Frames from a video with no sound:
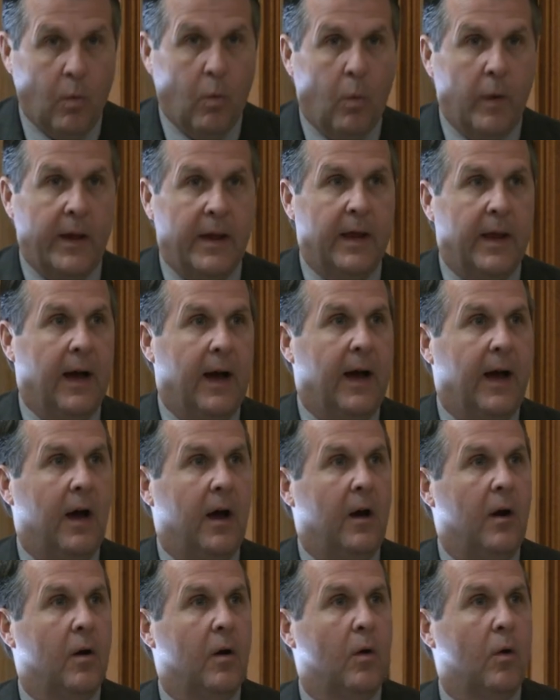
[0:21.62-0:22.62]
we,
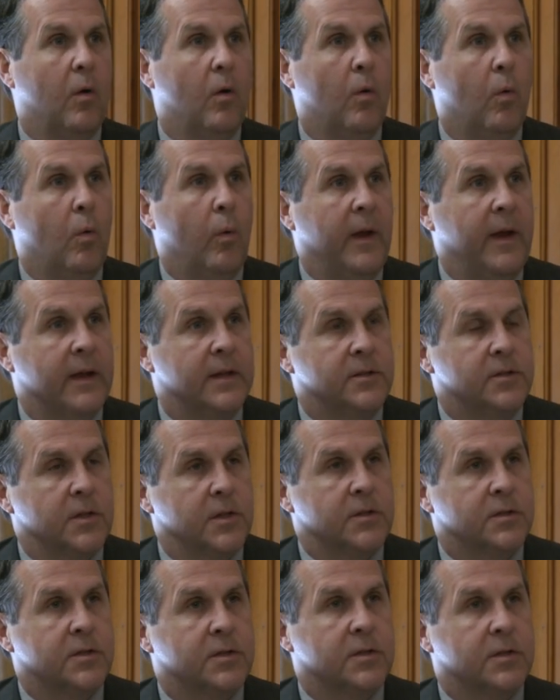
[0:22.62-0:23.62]
uh, we are
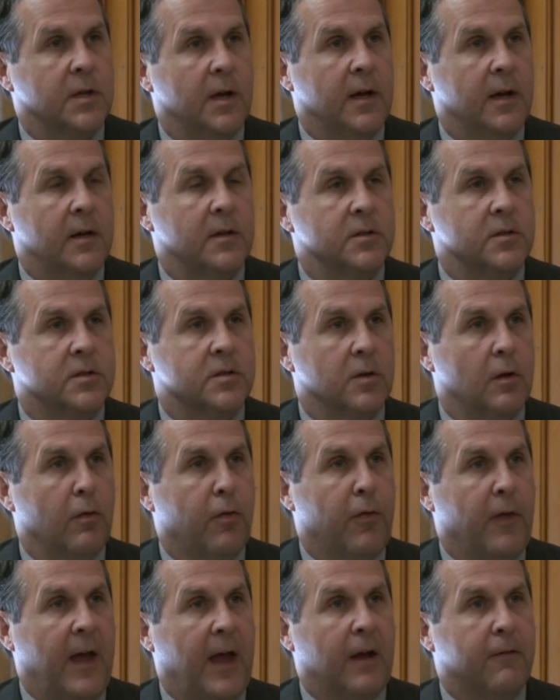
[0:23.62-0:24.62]
just uh, so
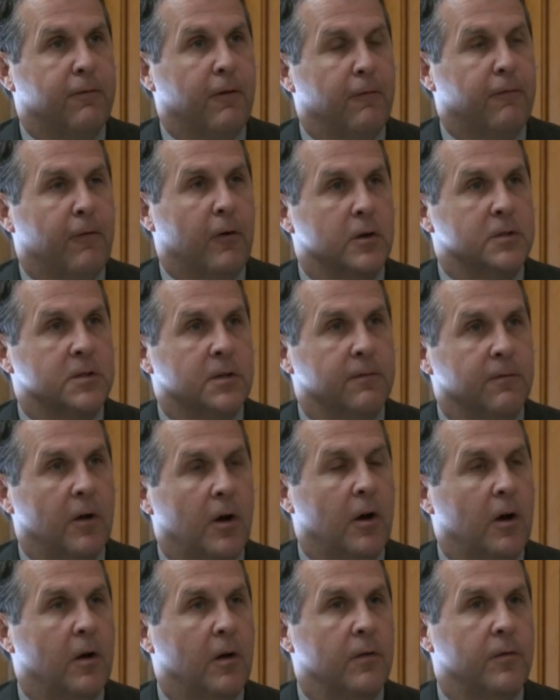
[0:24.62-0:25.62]
thankful, first of
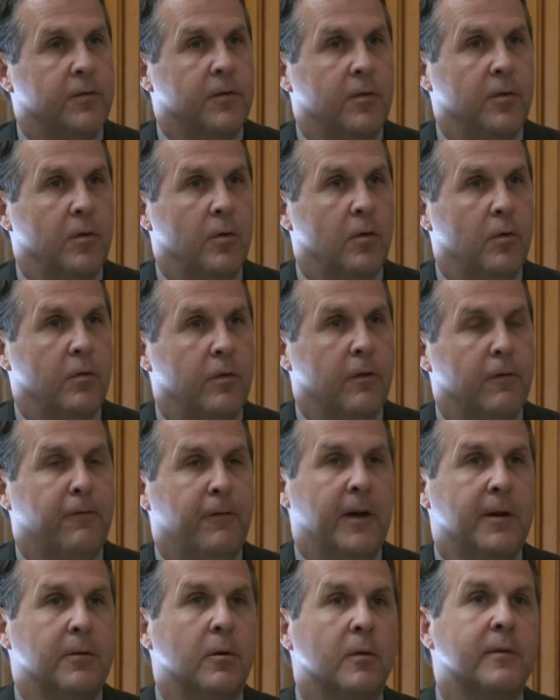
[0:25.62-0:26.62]
all, to the
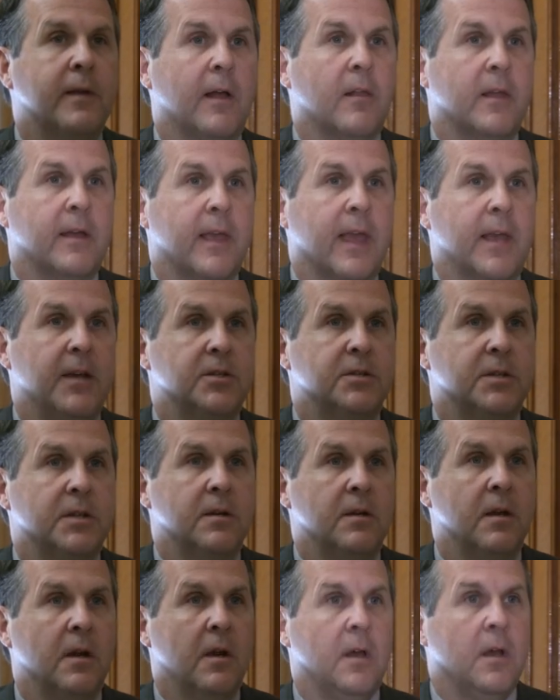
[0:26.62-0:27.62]
federal
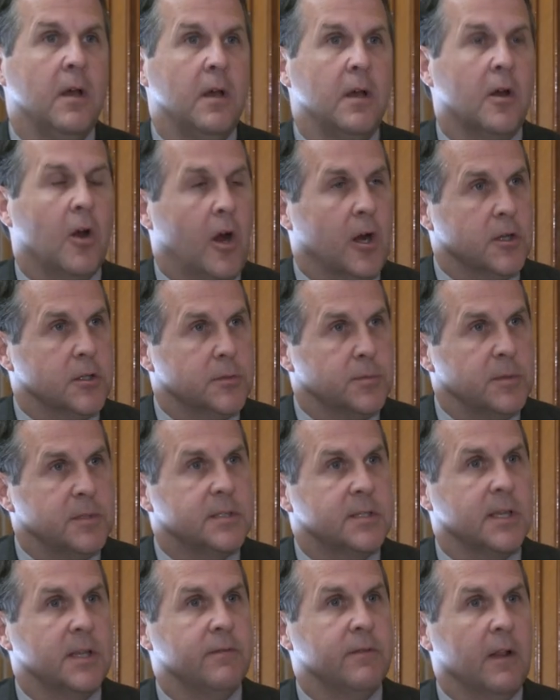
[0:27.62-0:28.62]
delegation, Congressman
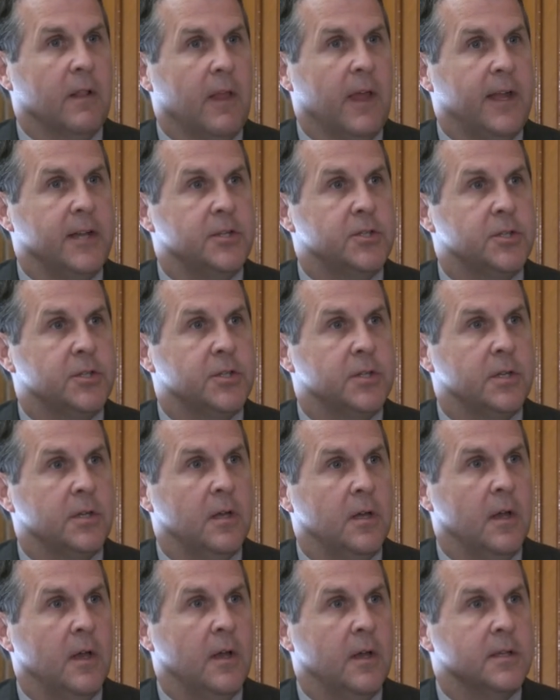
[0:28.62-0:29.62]
Stephen Lynch,
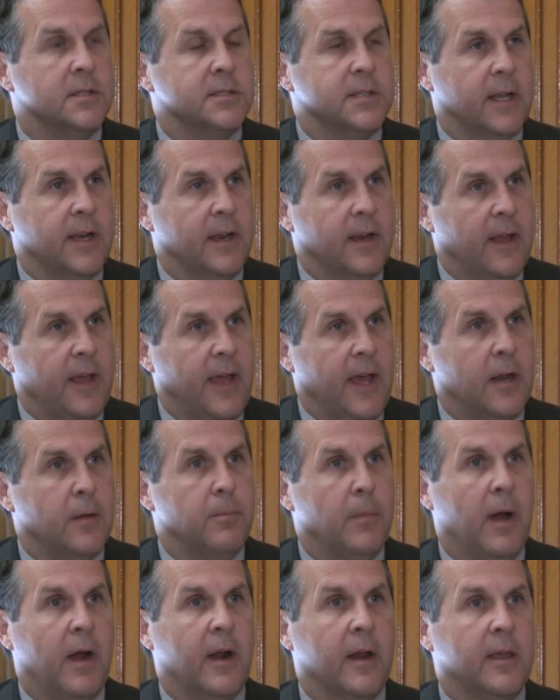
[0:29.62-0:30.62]
Senator Ed
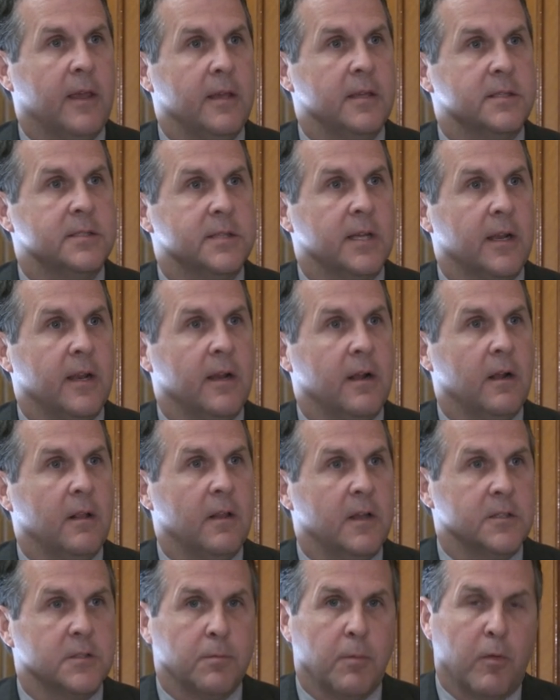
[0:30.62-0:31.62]
Markey, Senator
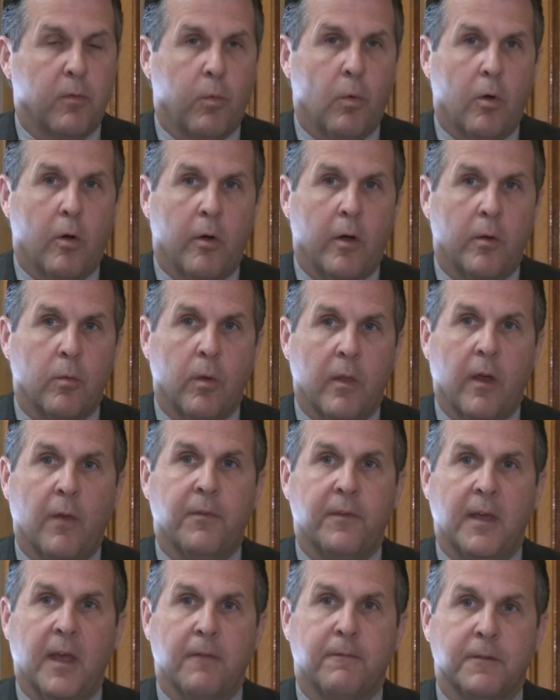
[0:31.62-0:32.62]
Elizabeth Warren.
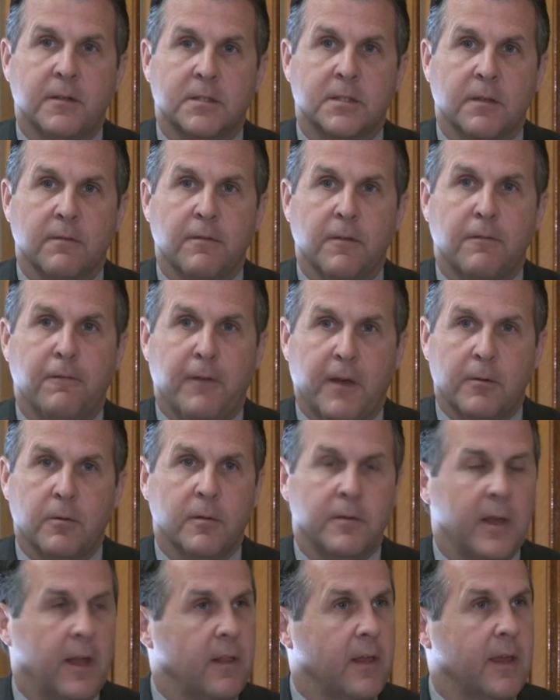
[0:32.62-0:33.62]
Without the efforts of the federal
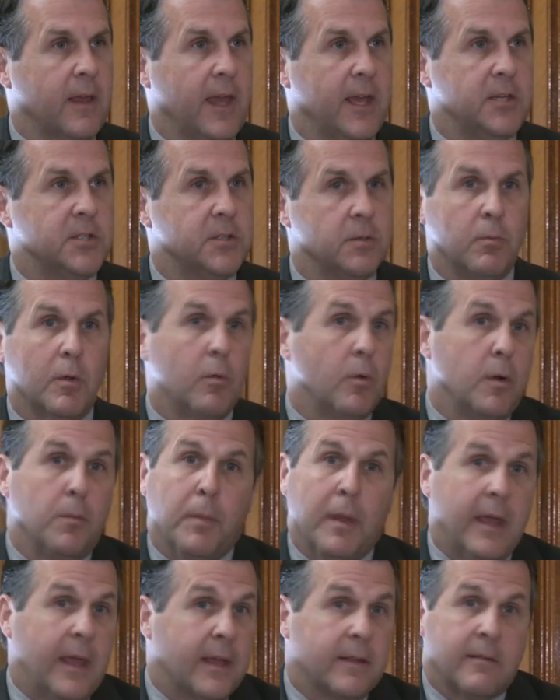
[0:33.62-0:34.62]
delegation, we wouldn't
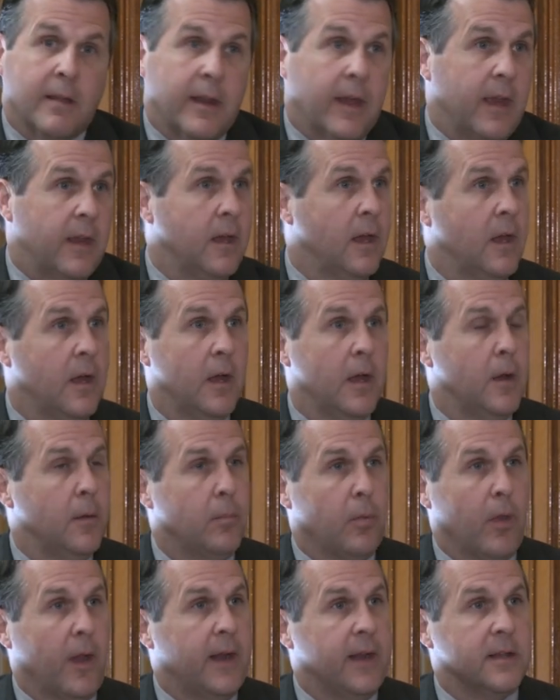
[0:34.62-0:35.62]
be here today,
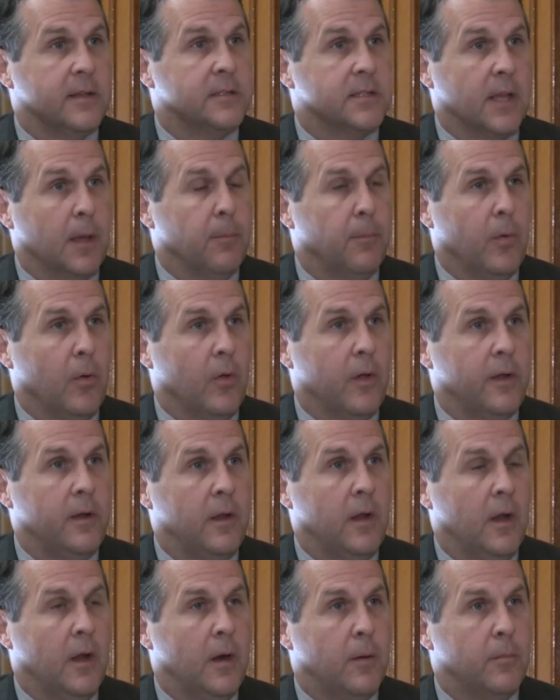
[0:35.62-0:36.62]
plain and simple,
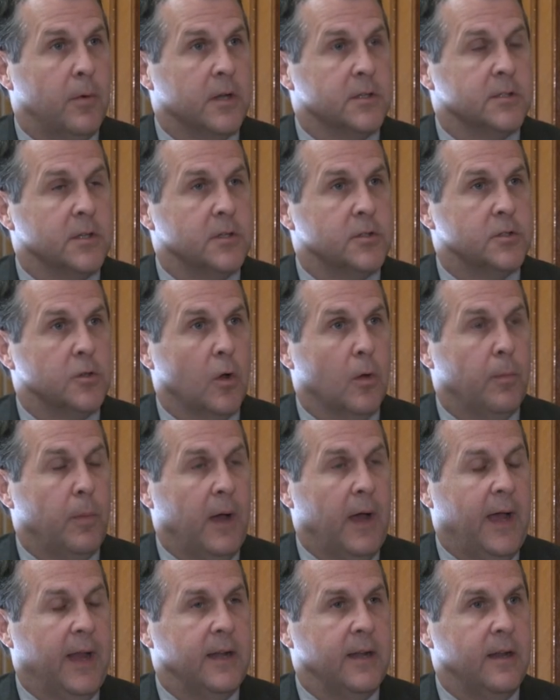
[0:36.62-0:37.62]
and President Joe
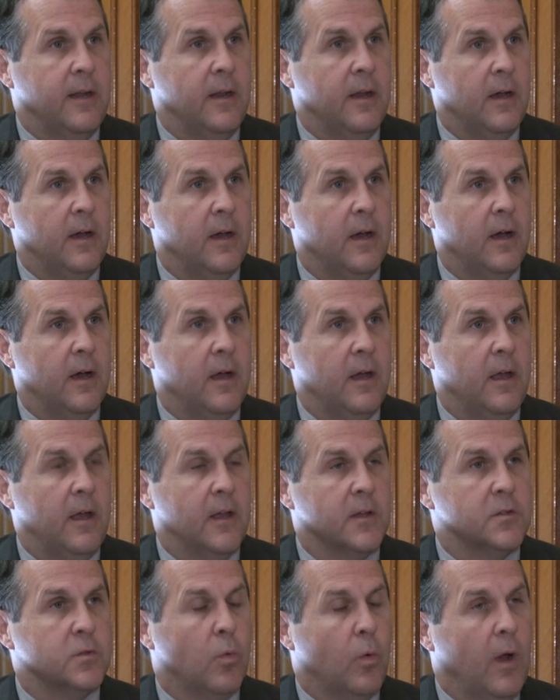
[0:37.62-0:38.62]
Biden uh,
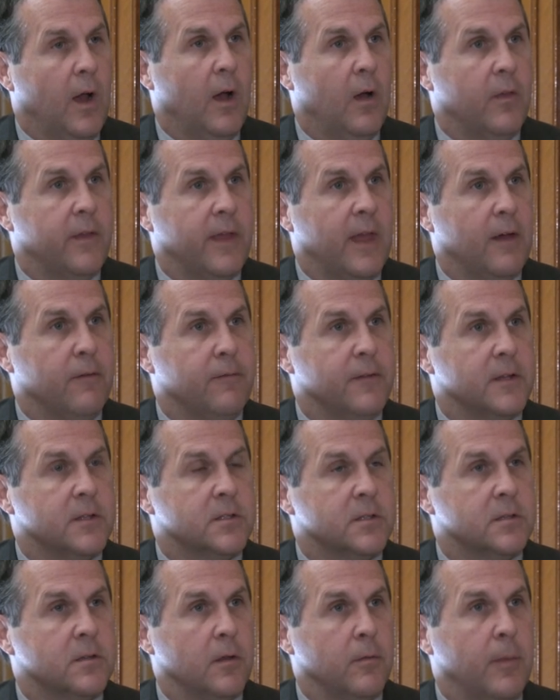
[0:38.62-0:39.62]
as well, the
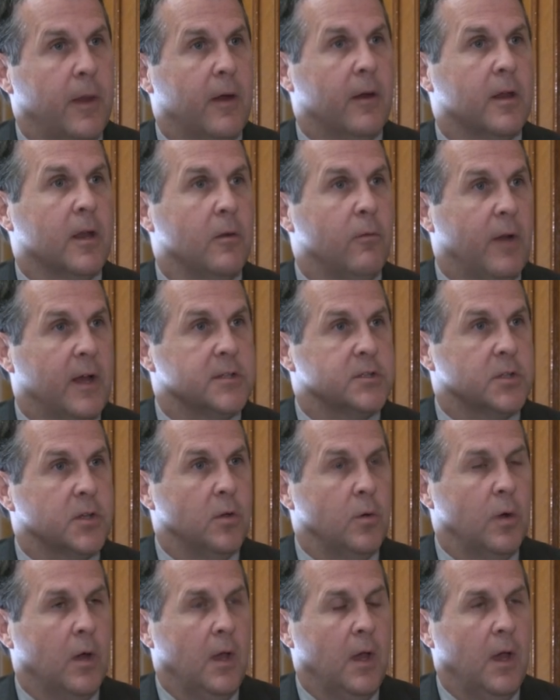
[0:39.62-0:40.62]
efforts, the American
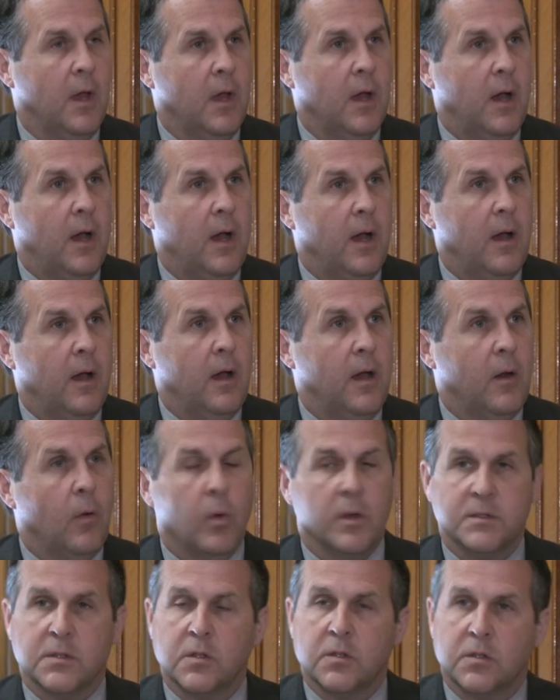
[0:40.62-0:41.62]
Rescue. Uh, it
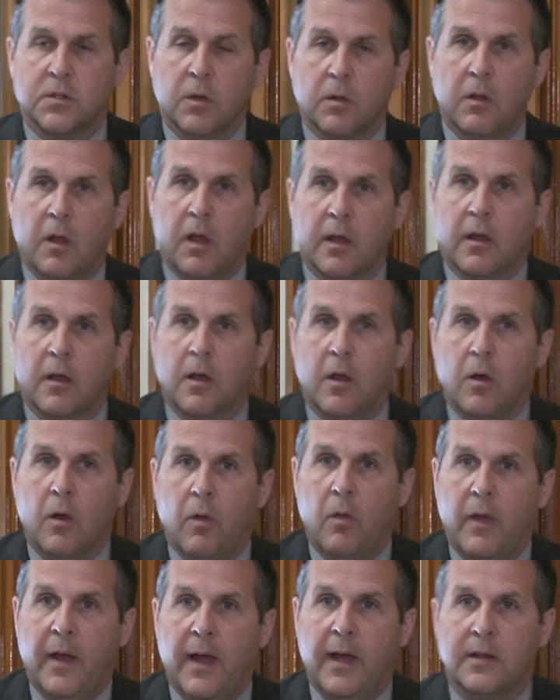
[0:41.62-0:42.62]
wasn't so long
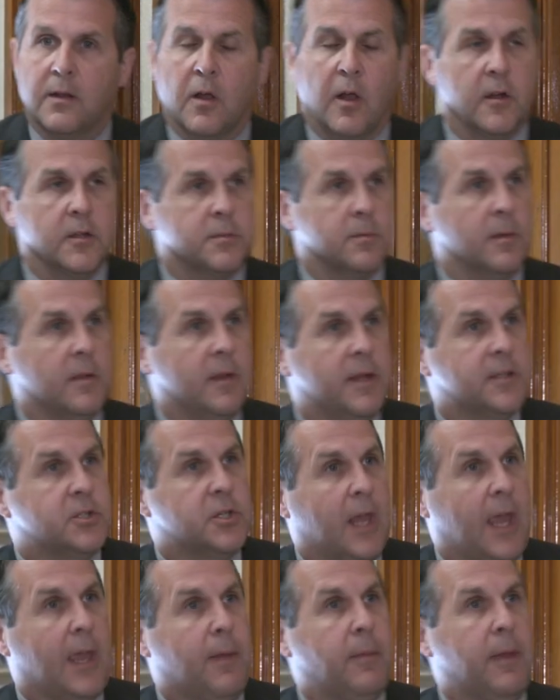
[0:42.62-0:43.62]
ago that Congressman Lynch
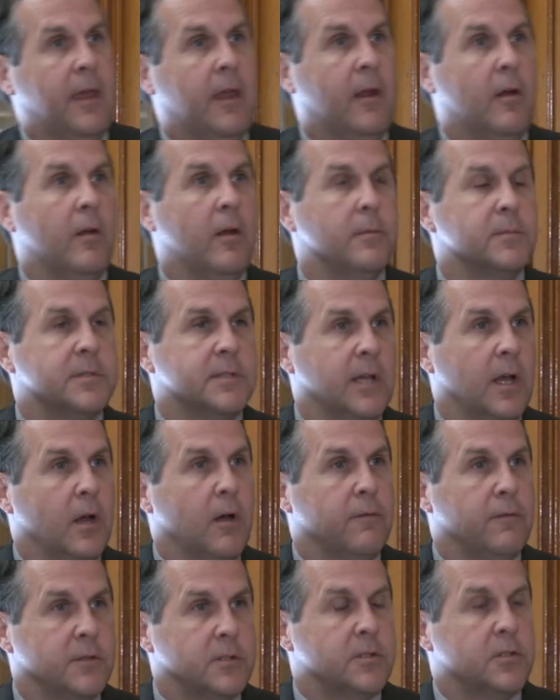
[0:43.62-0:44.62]
came here
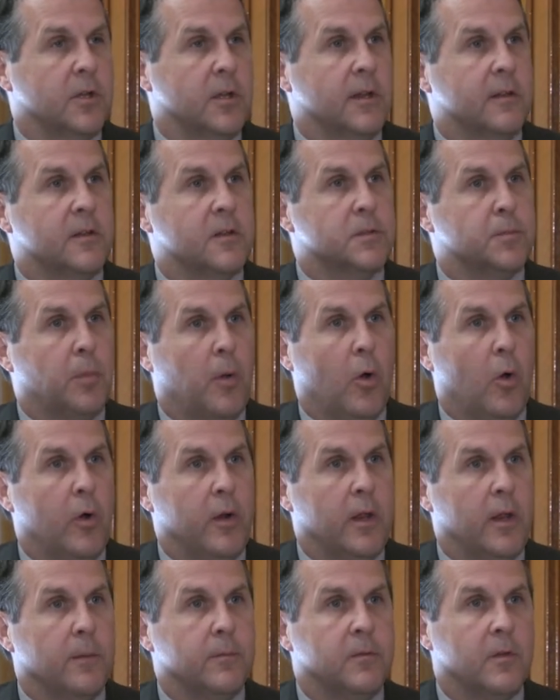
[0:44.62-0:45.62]
himself and stood at this
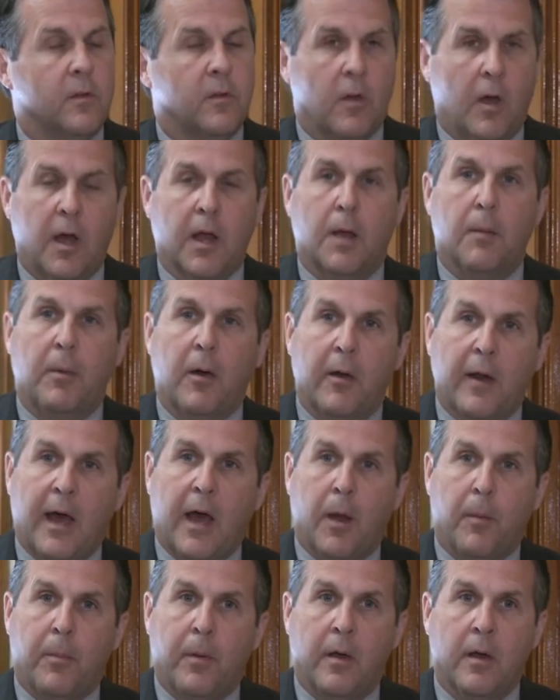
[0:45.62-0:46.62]
podium to talk about
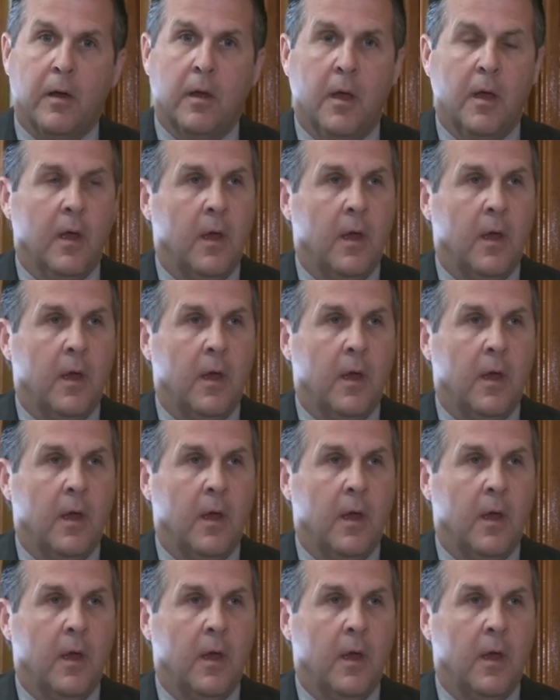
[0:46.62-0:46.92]
ARPA.